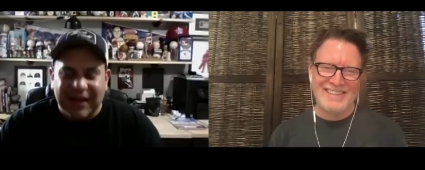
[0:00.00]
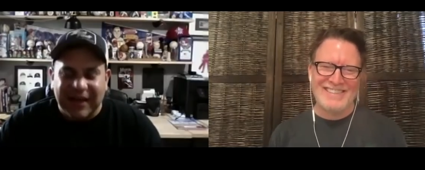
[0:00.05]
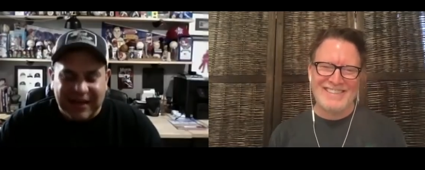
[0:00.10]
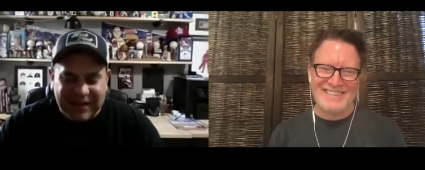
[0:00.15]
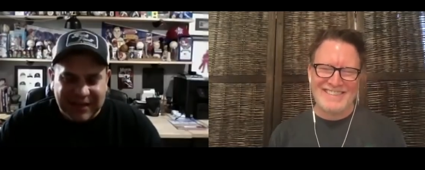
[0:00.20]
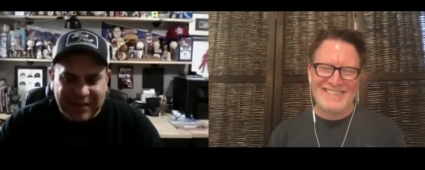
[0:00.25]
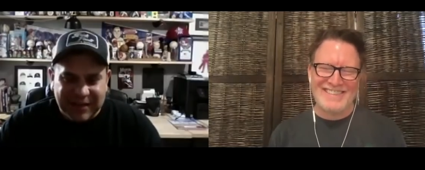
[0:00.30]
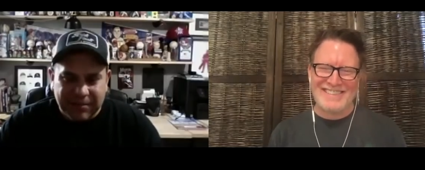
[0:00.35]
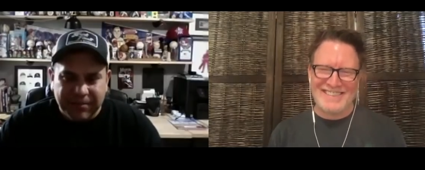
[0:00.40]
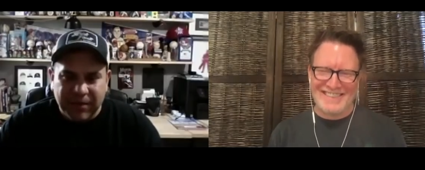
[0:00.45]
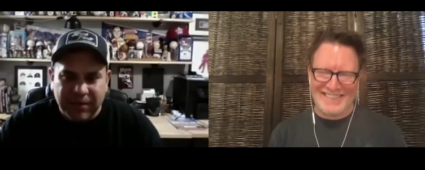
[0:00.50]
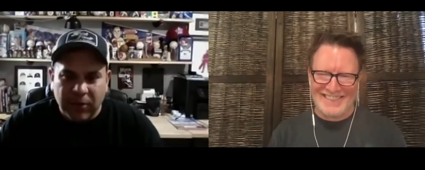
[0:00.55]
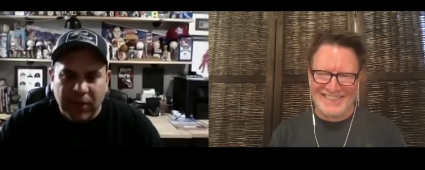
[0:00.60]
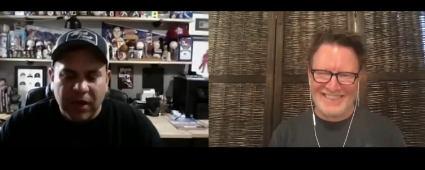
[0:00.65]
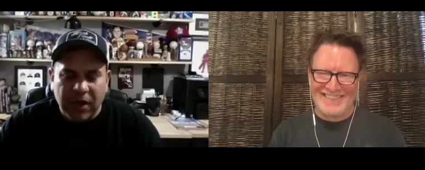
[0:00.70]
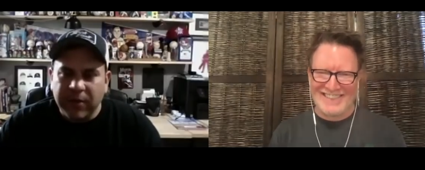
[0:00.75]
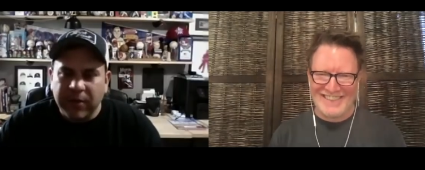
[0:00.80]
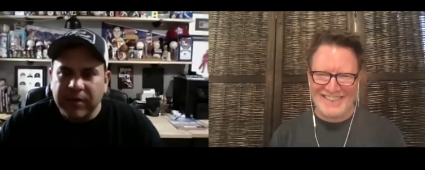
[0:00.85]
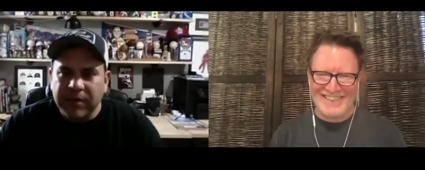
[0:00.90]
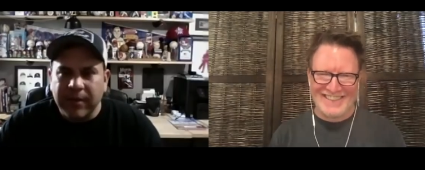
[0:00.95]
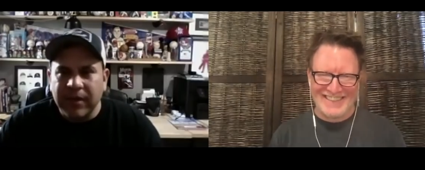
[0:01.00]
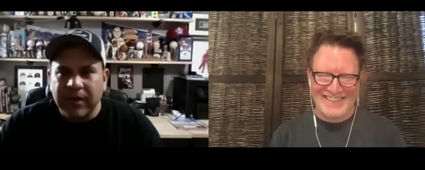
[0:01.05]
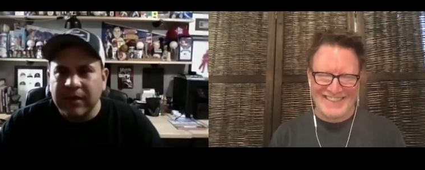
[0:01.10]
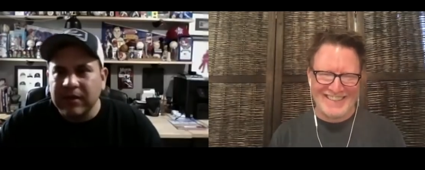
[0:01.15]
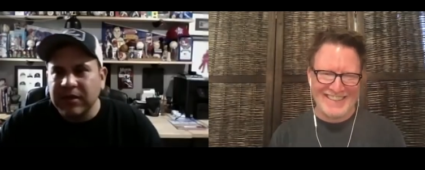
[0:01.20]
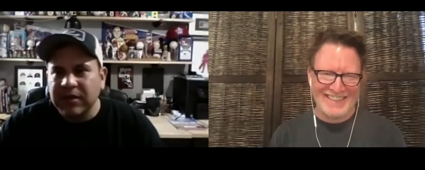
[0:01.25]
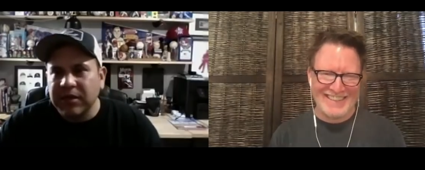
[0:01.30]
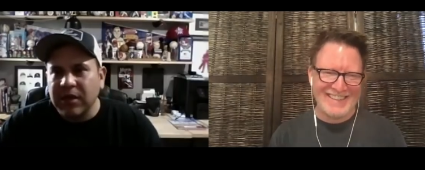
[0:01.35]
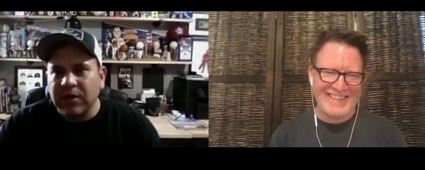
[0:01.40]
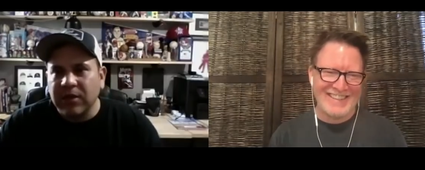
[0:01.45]
Speaker 1: but we I
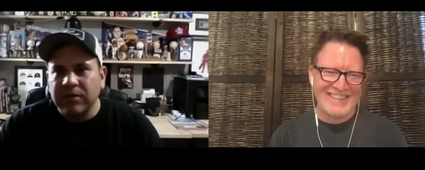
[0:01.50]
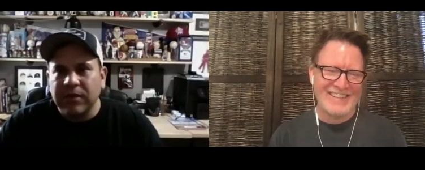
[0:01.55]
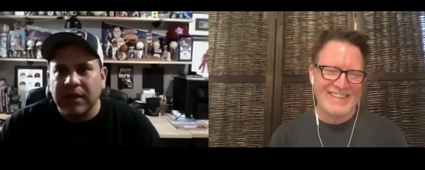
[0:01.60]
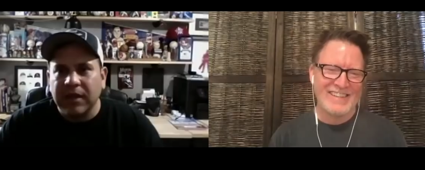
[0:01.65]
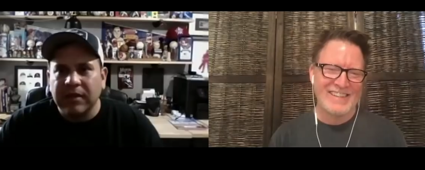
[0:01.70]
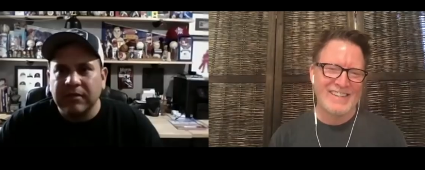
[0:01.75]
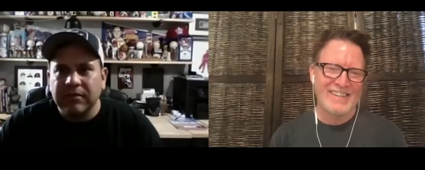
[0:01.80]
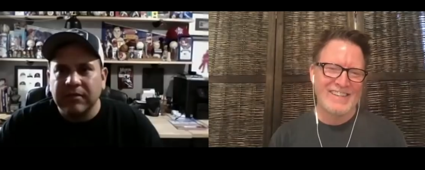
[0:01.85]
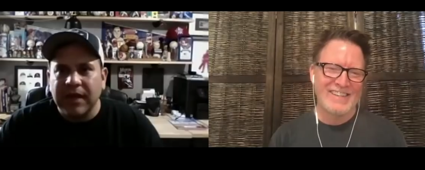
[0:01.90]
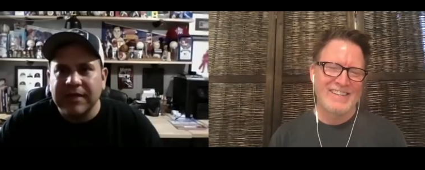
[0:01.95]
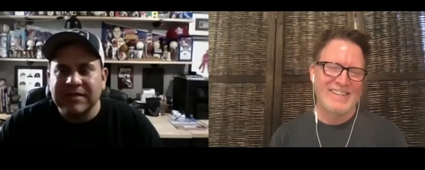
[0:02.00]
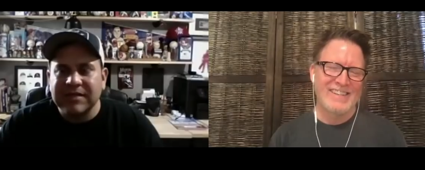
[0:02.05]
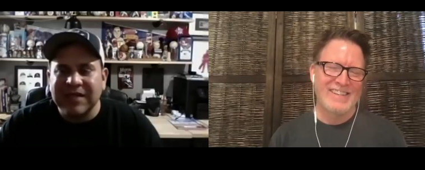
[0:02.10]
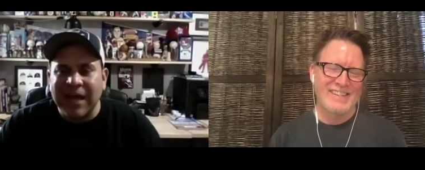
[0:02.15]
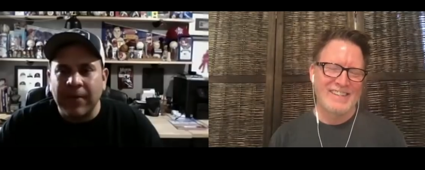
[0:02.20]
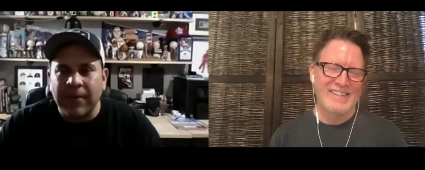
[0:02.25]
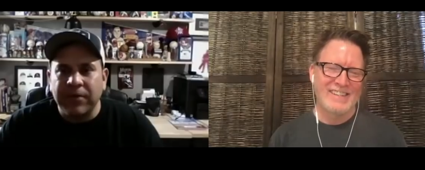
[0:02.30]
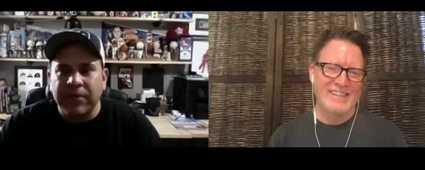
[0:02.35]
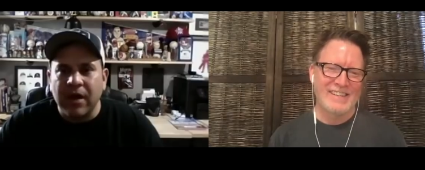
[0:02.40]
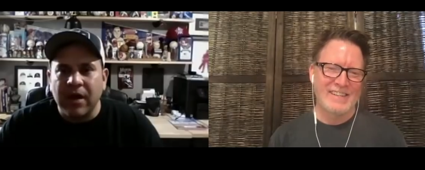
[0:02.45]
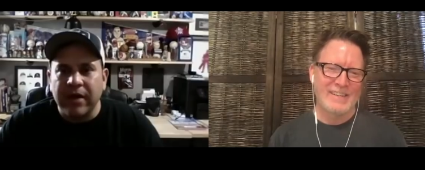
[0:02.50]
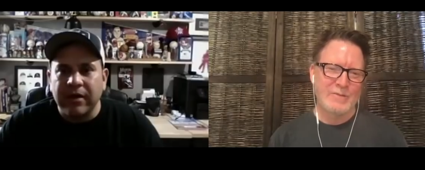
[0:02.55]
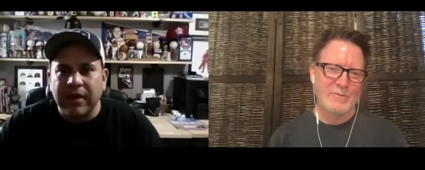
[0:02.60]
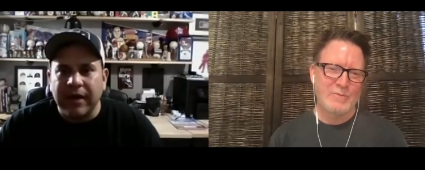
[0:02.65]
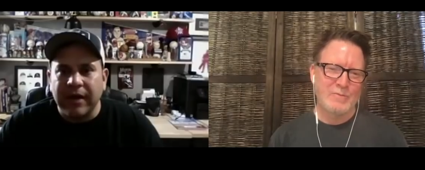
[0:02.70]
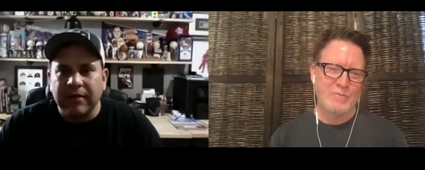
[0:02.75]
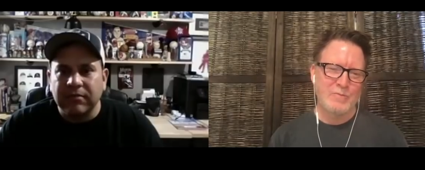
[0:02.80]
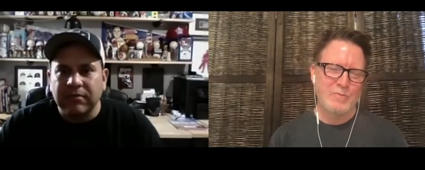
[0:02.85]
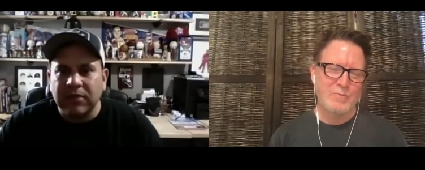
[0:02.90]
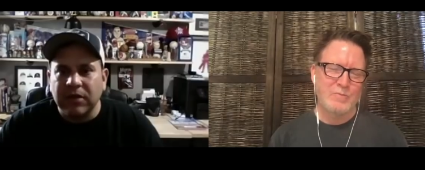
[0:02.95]
mean, you know, and as time went on,
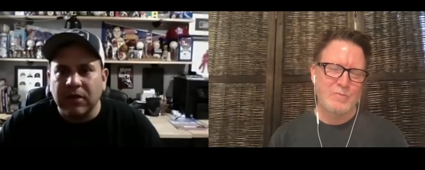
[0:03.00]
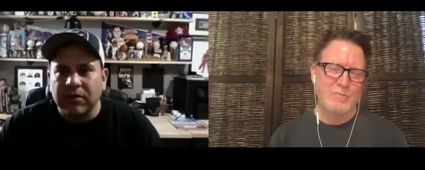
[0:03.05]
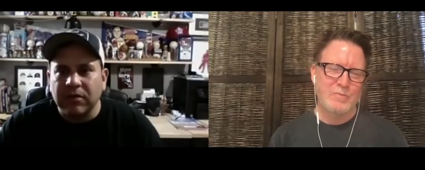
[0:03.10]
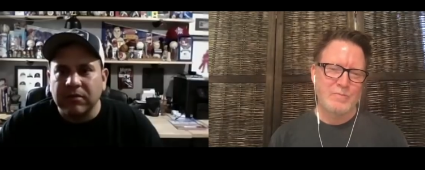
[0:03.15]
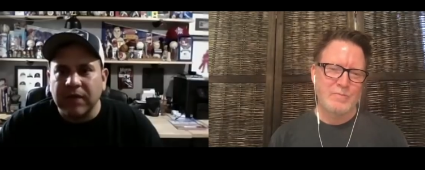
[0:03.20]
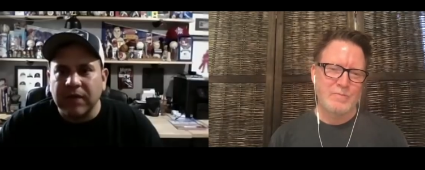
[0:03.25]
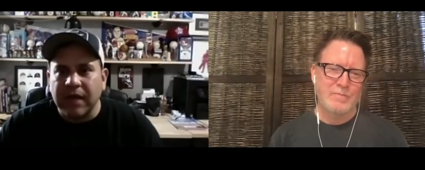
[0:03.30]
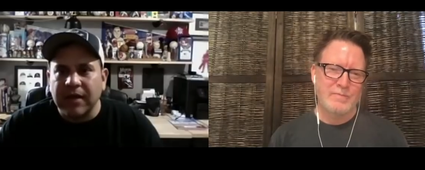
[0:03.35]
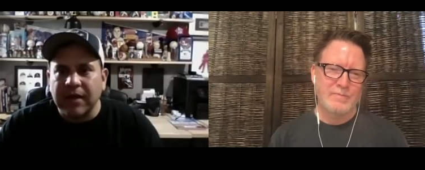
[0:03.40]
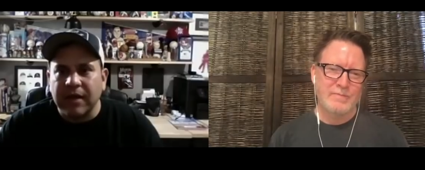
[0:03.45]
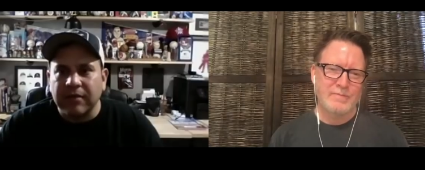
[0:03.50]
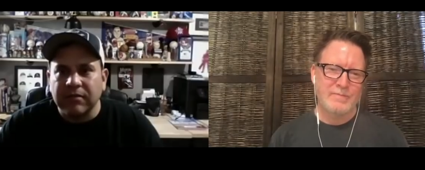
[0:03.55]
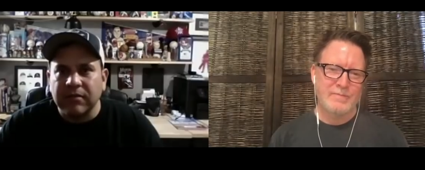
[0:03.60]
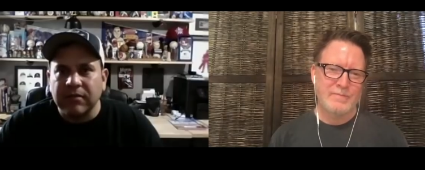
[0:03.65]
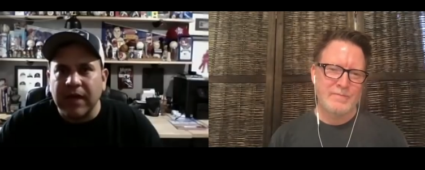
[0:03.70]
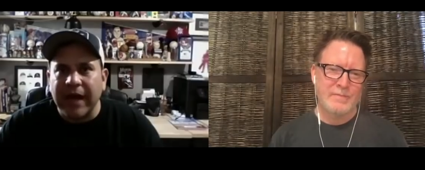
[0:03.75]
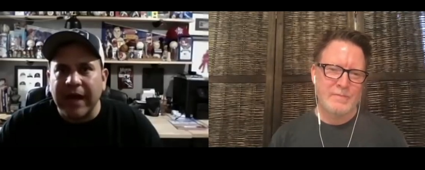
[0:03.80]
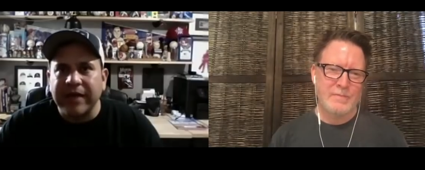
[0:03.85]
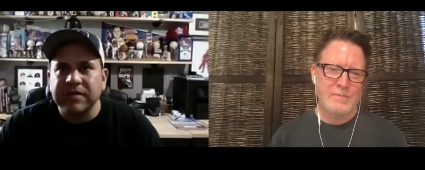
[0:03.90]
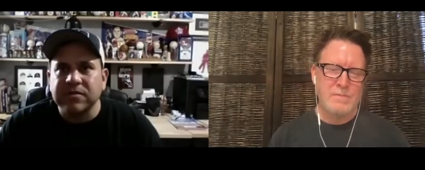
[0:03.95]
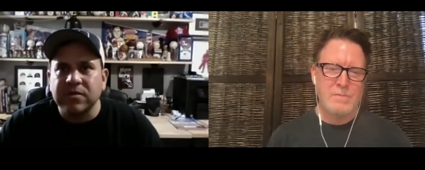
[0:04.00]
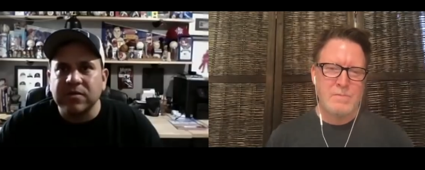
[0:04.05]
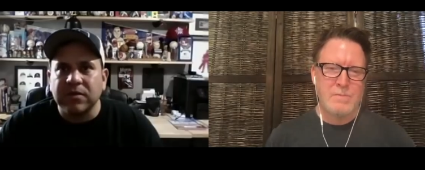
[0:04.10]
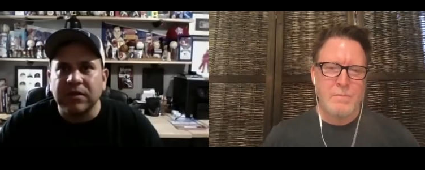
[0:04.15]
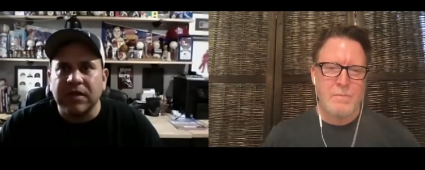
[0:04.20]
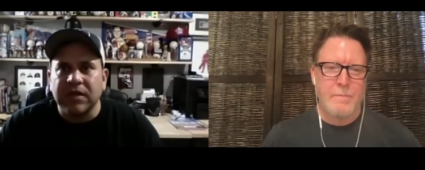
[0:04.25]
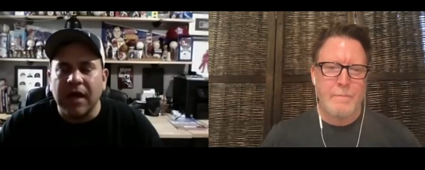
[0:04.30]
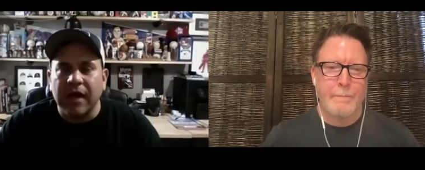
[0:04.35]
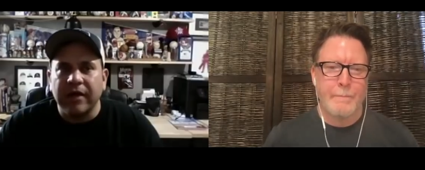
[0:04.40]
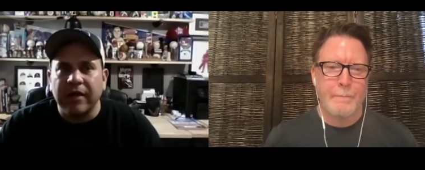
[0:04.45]
I you know got into high school
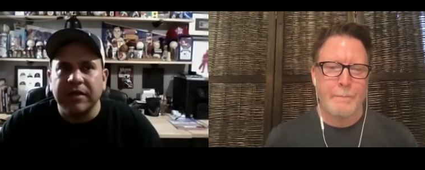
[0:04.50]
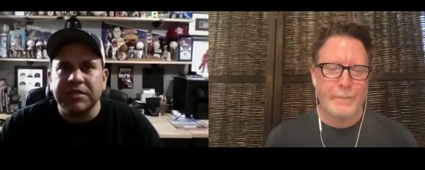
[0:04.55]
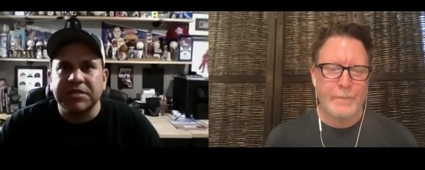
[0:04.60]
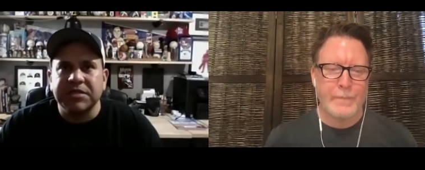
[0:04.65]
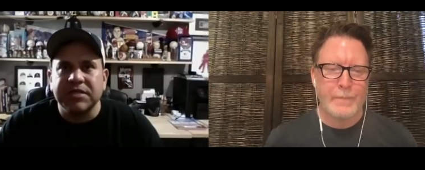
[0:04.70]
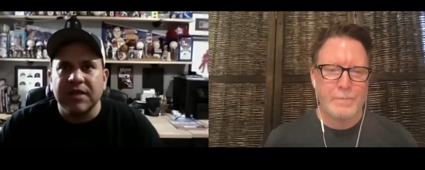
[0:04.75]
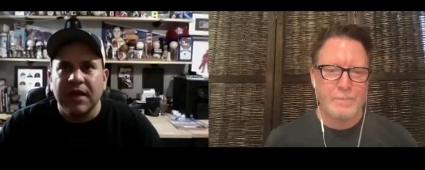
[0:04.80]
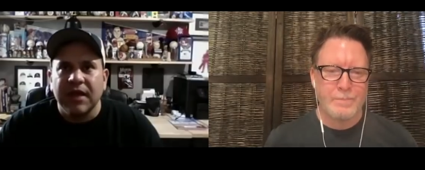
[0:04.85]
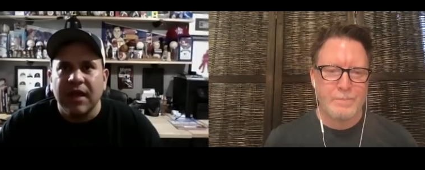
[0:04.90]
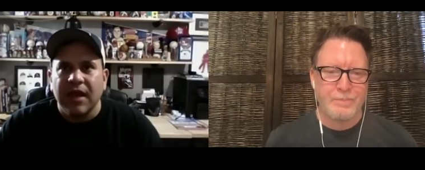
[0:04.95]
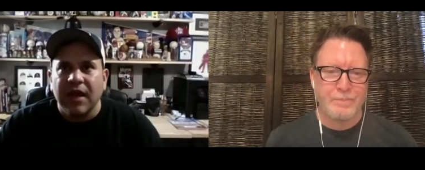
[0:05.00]
and college.